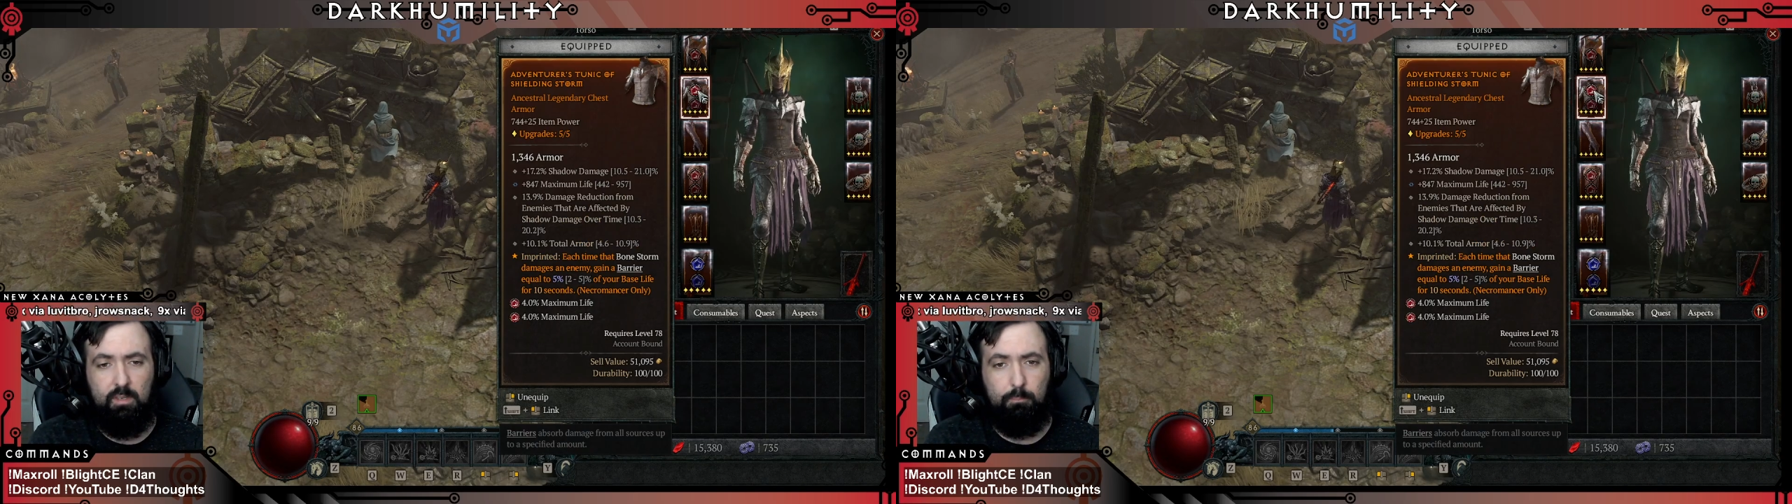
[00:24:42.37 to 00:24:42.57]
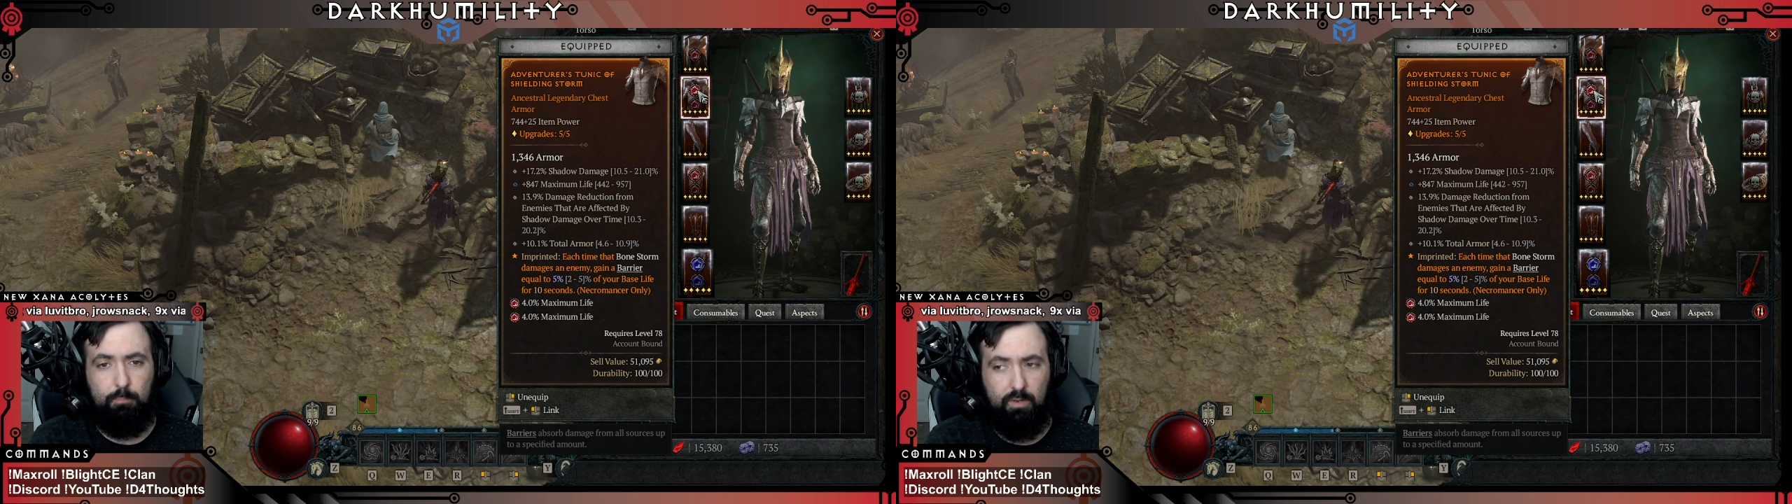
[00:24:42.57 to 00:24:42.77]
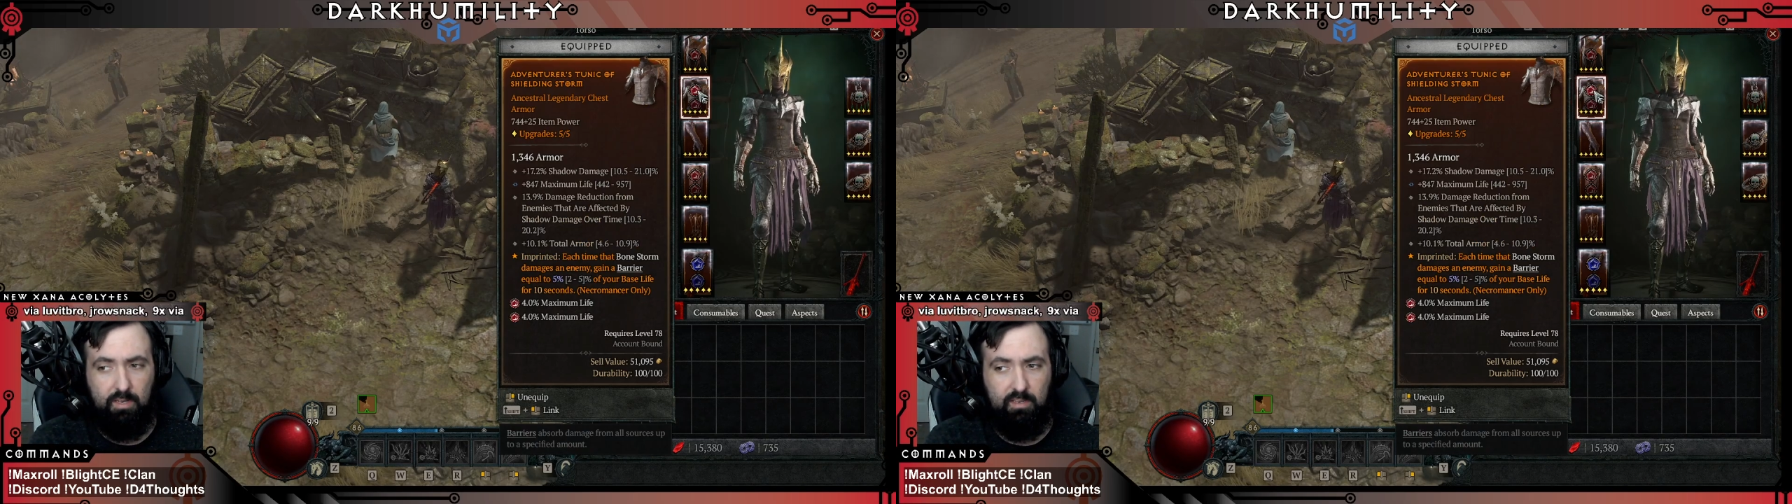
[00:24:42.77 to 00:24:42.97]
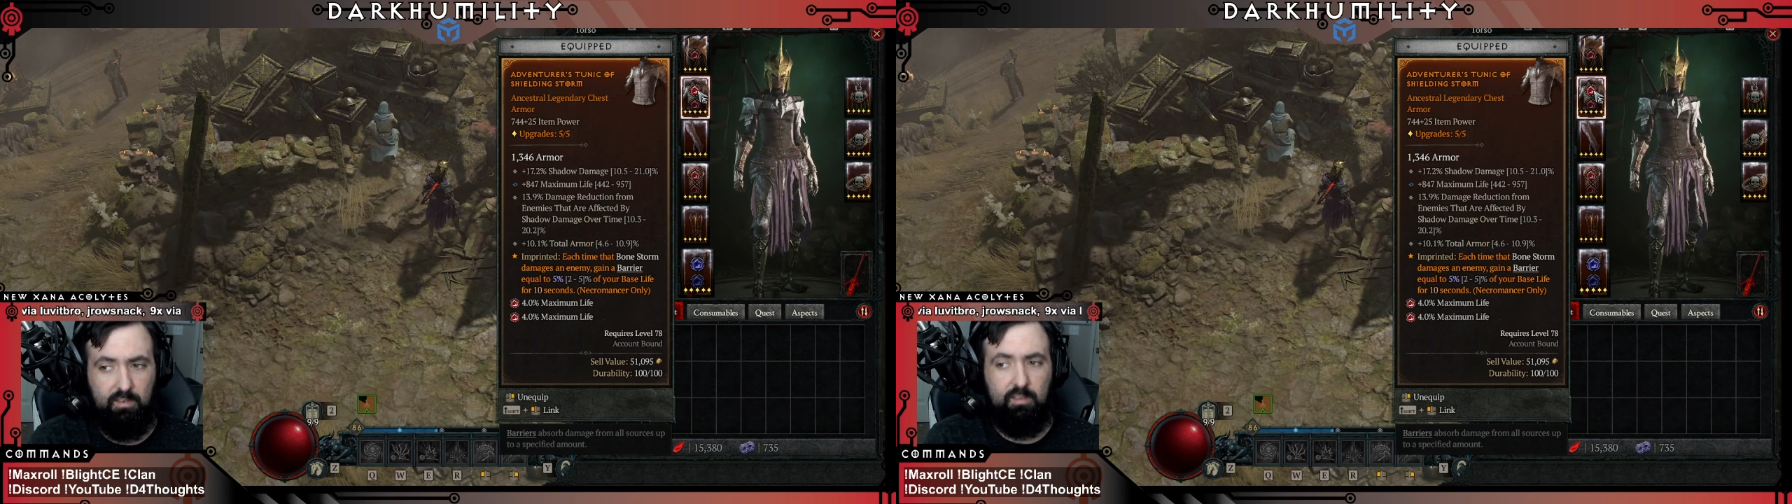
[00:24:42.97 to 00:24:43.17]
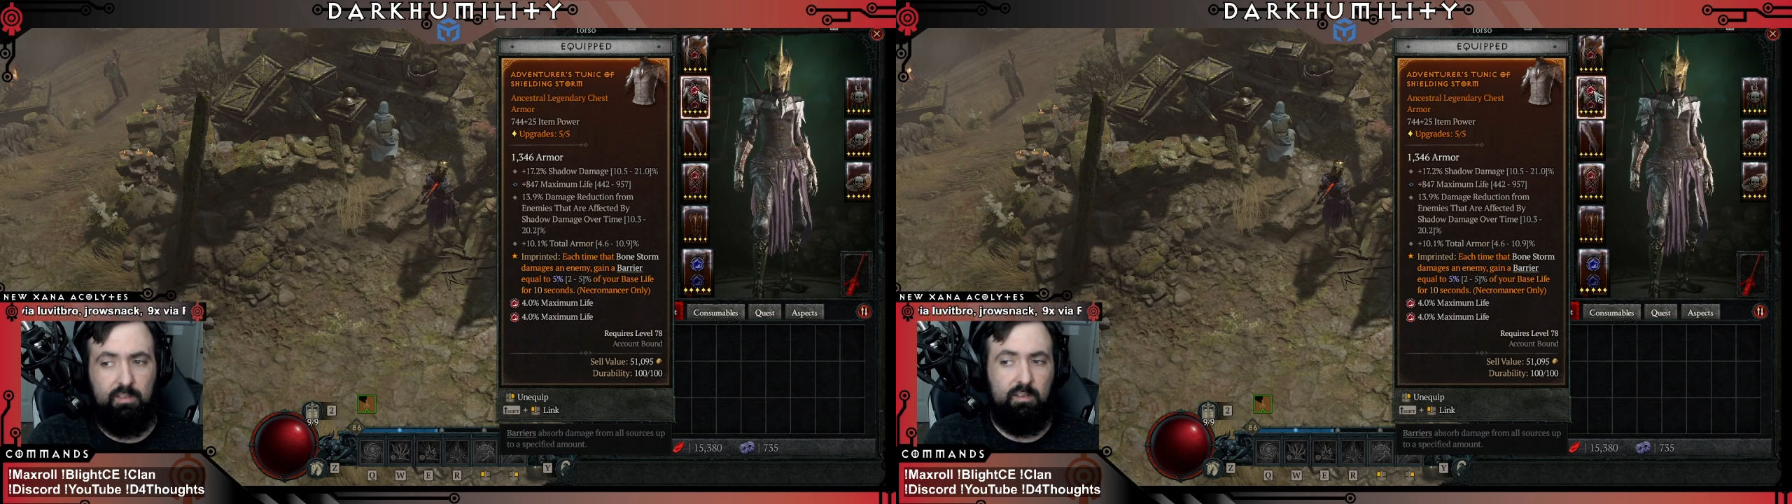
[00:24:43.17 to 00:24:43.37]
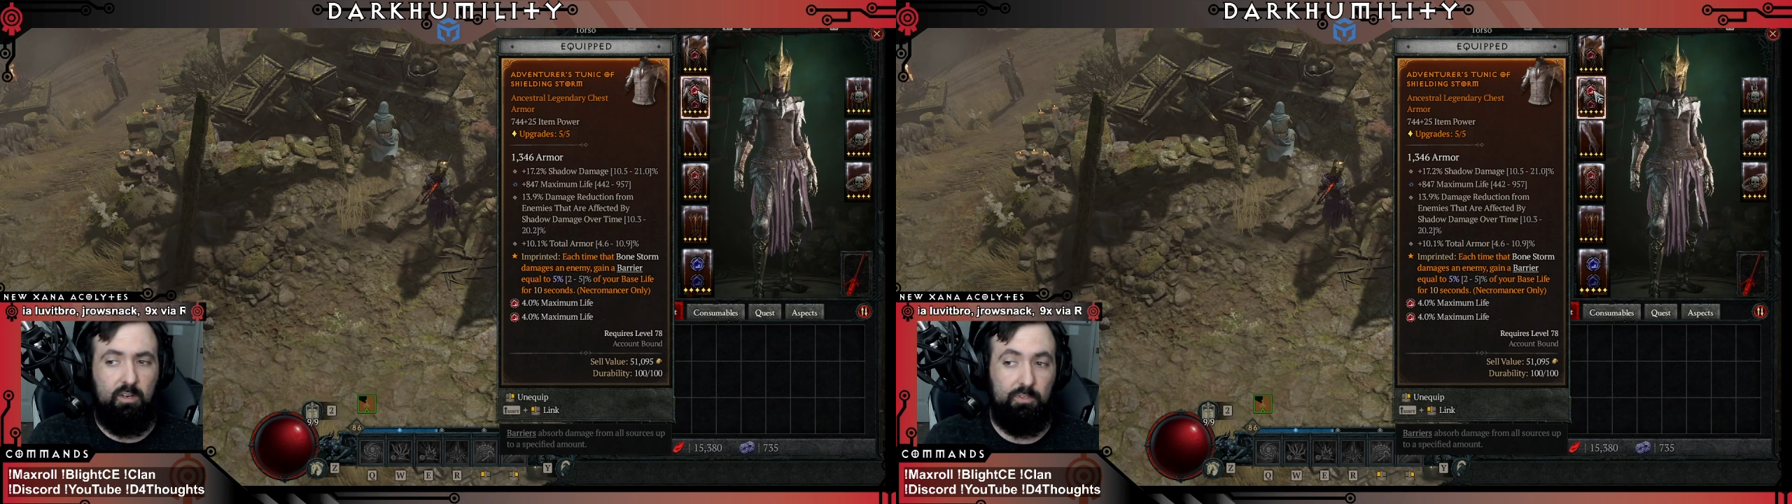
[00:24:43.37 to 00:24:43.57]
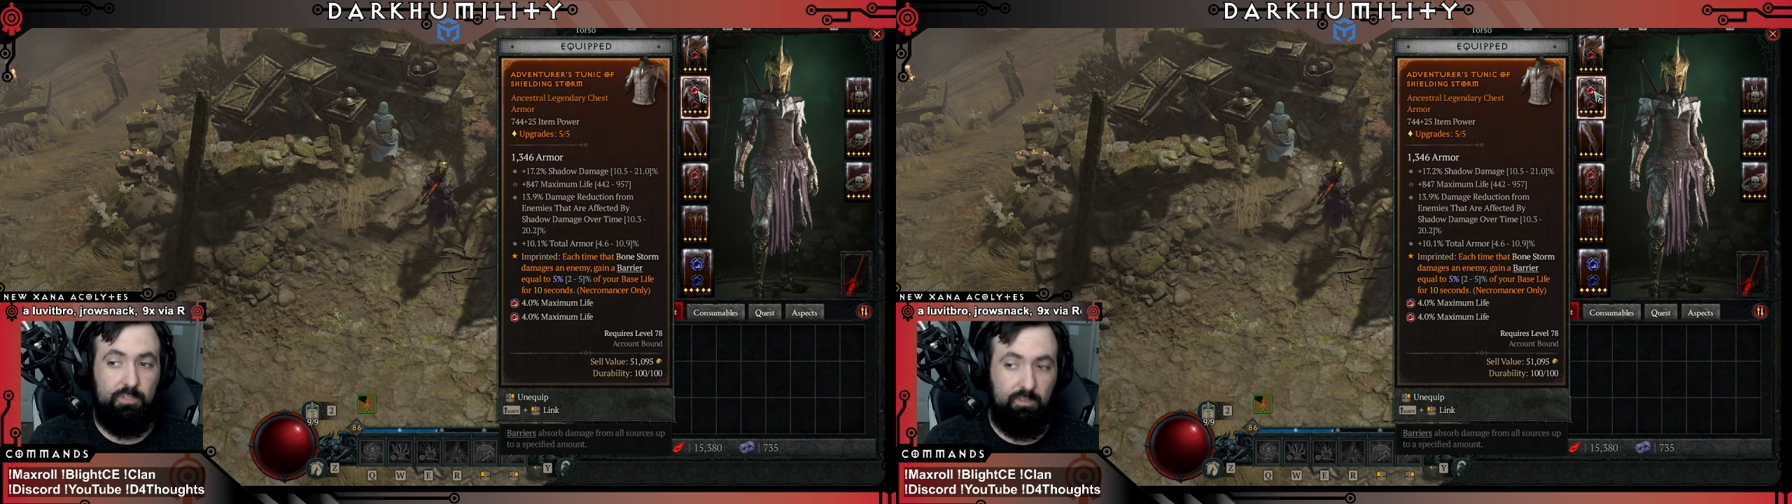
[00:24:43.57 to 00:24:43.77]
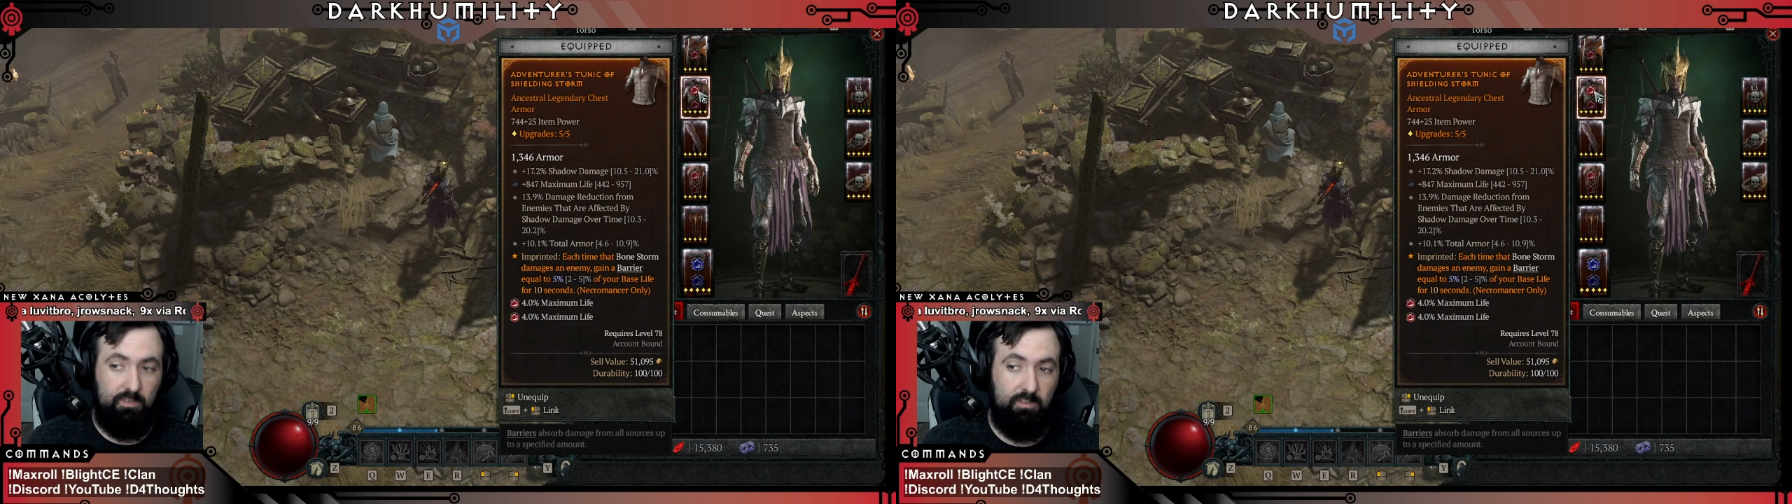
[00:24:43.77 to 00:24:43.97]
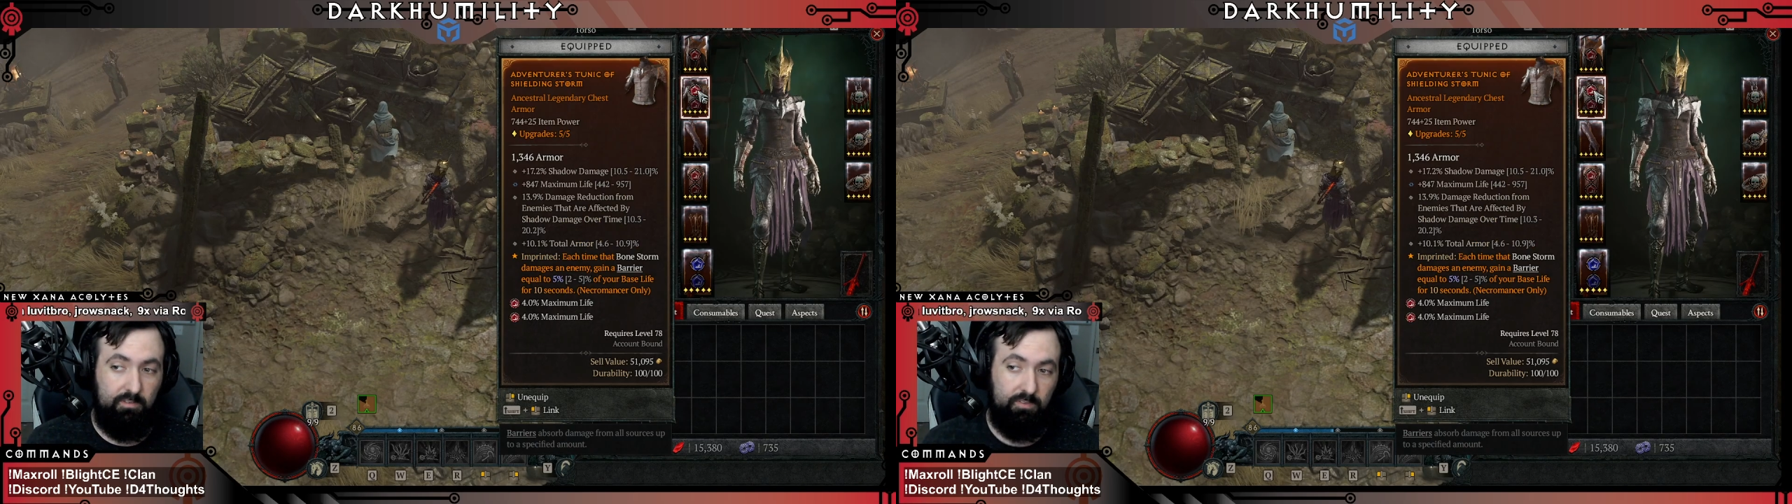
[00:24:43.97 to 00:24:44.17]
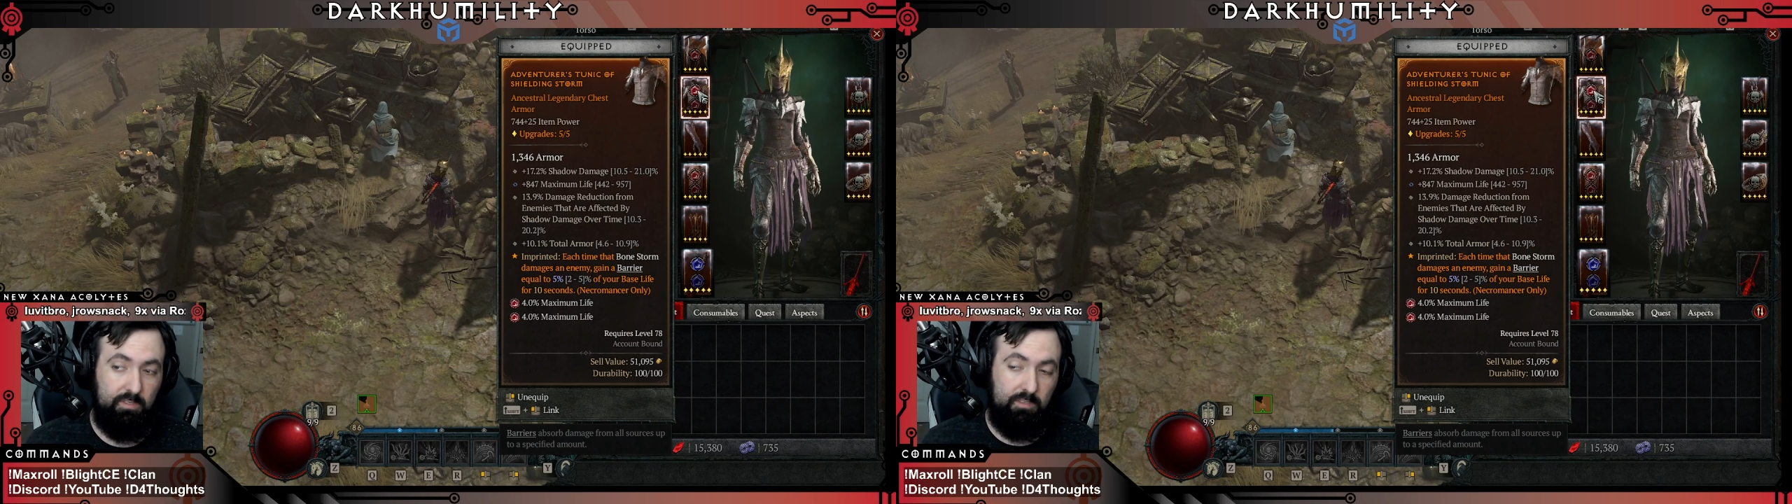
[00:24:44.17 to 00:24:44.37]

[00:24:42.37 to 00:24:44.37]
But alternatively,